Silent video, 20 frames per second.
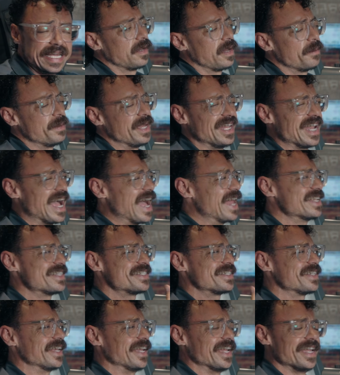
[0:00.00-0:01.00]
I mean,
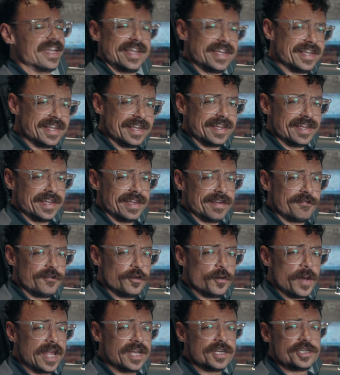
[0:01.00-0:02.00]
honestly, if
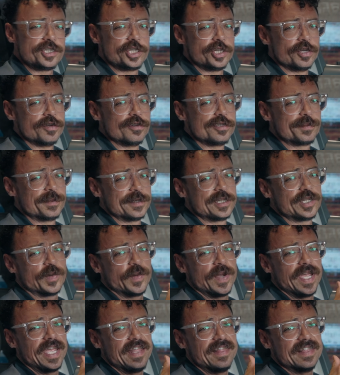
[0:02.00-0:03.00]
you had to choose
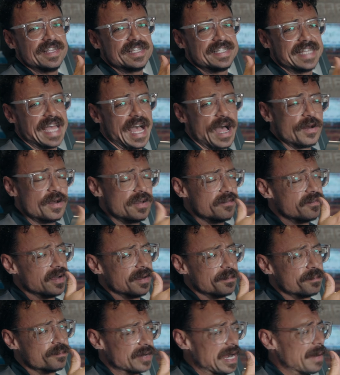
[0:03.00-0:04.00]
between the sound of
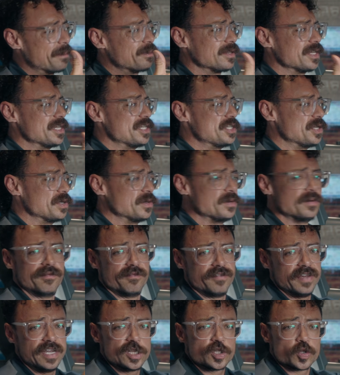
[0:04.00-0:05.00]
a properly
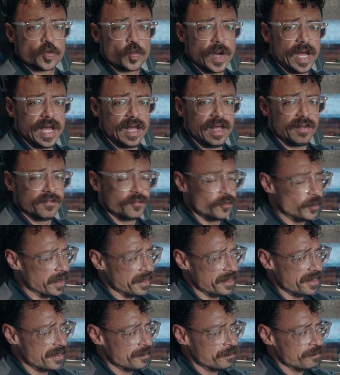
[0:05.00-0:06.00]
tuned V12
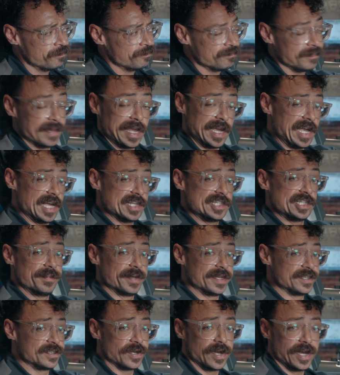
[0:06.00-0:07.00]
with a custom
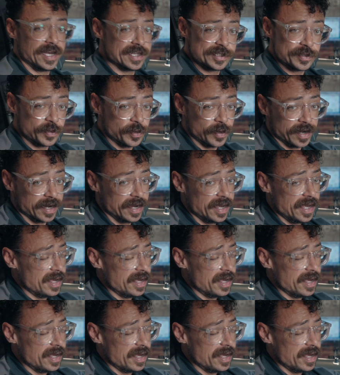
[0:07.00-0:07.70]
exhaust or